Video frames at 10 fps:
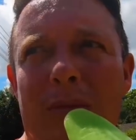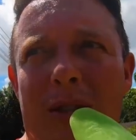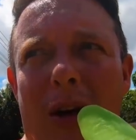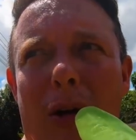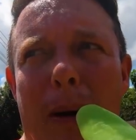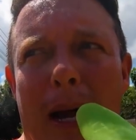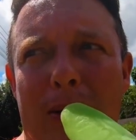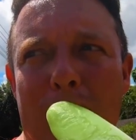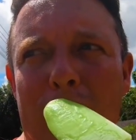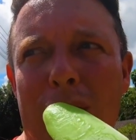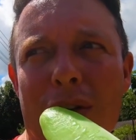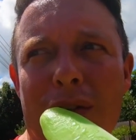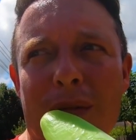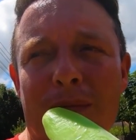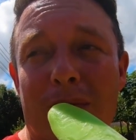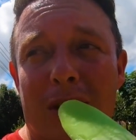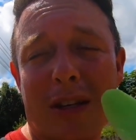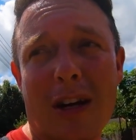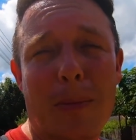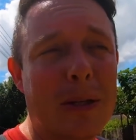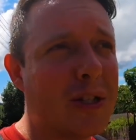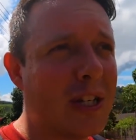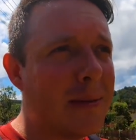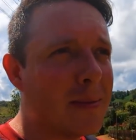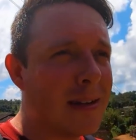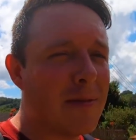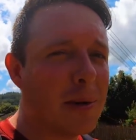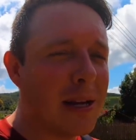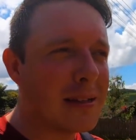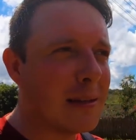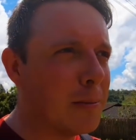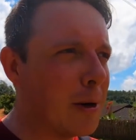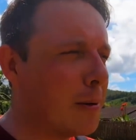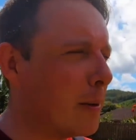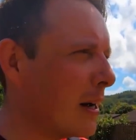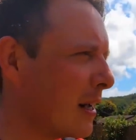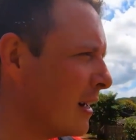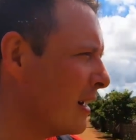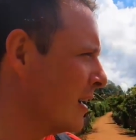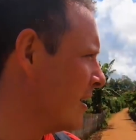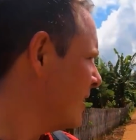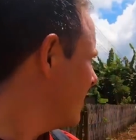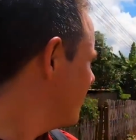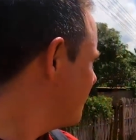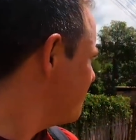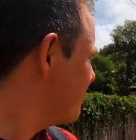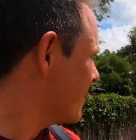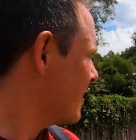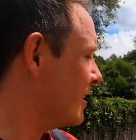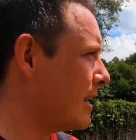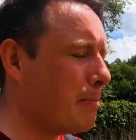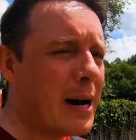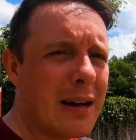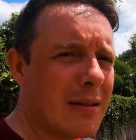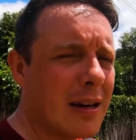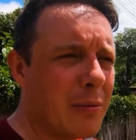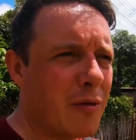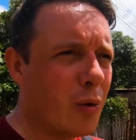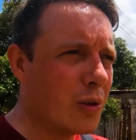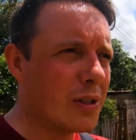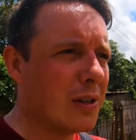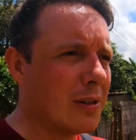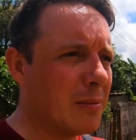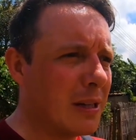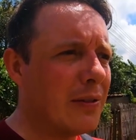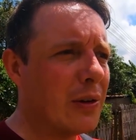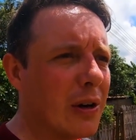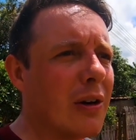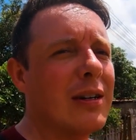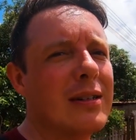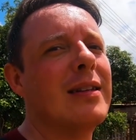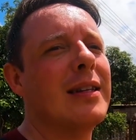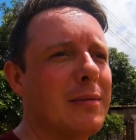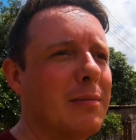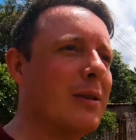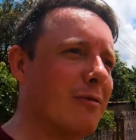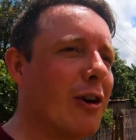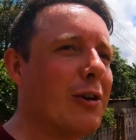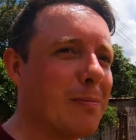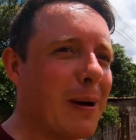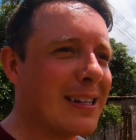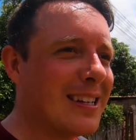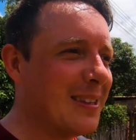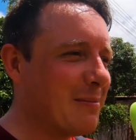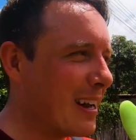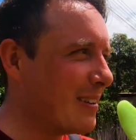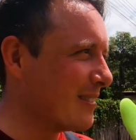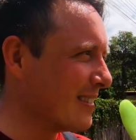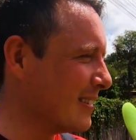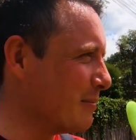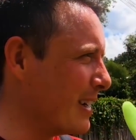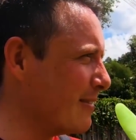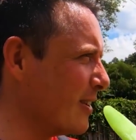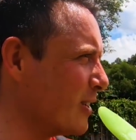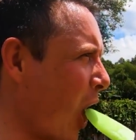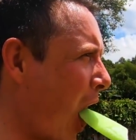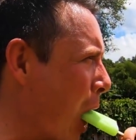solar panels on the roof. There's a couple of jeeps, and everybody has a little motorbike. And that path that we've walked on, believe it or not, is I think the road back to the main road.